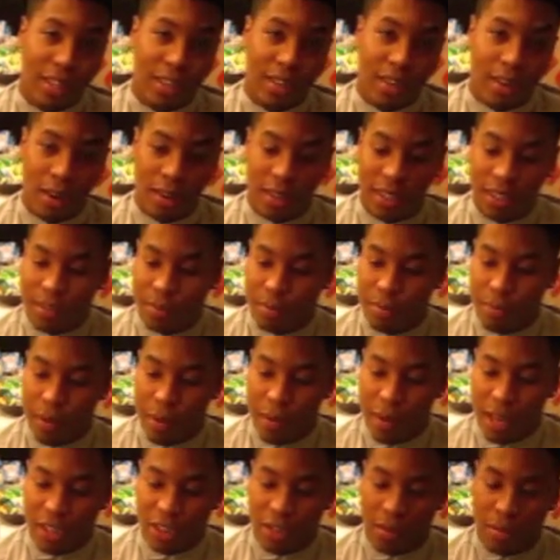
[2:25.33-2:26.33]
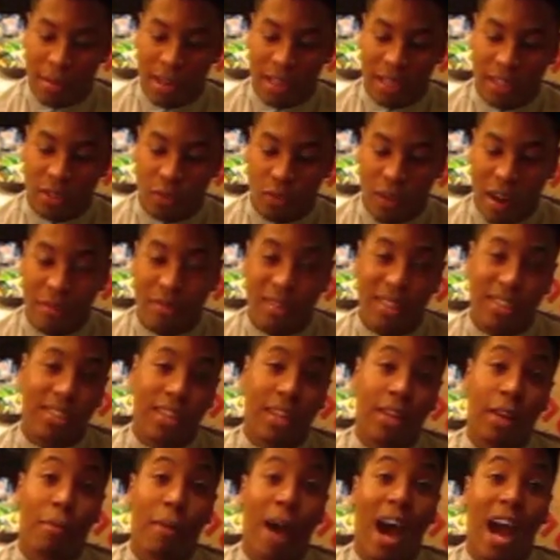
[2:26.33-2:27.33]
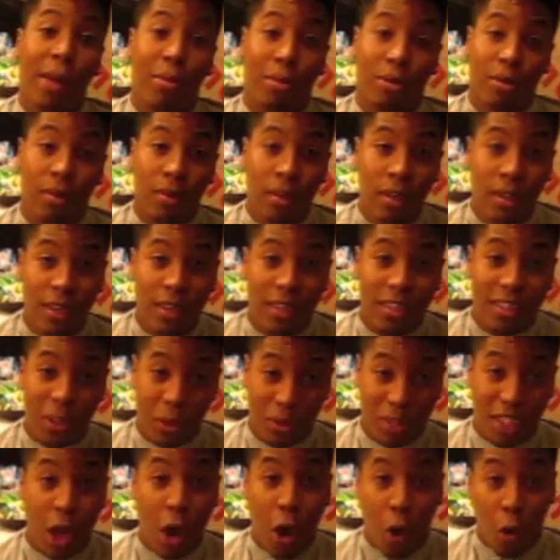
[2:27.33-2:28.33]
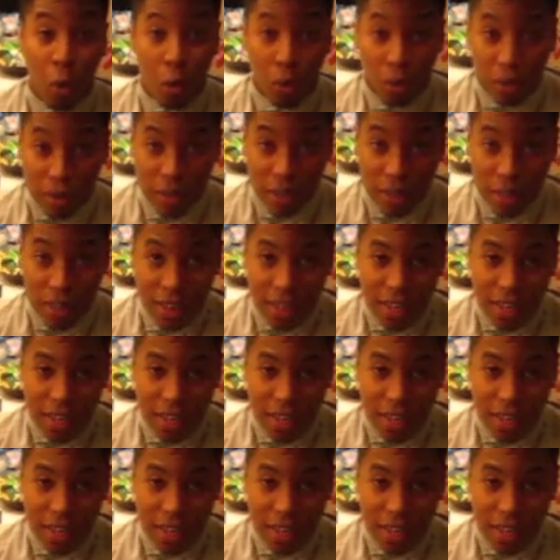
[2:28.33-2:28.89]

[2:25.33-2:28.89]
You know, this instrument is referenced in the Bible, so it's old.